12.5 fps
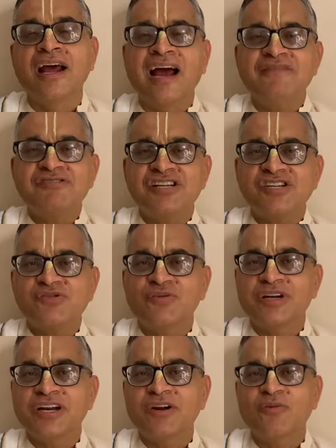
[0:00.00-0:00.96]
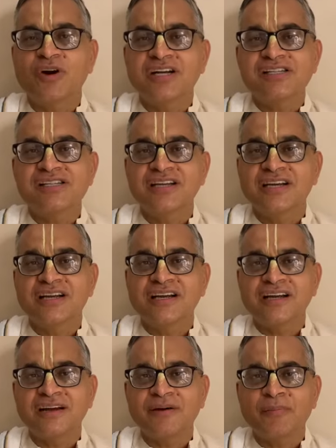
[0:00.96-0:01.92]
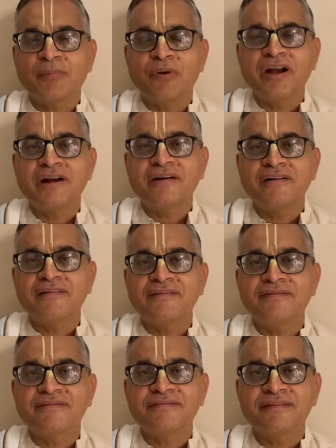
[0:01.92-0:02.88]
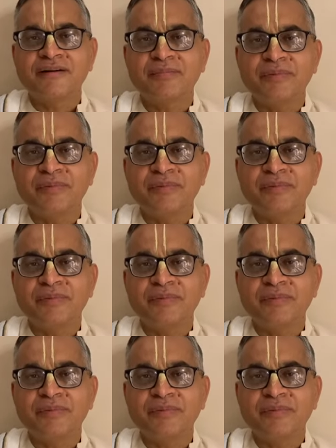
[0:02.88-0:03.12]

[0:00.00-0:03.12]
I was just wondering what is the point of uh,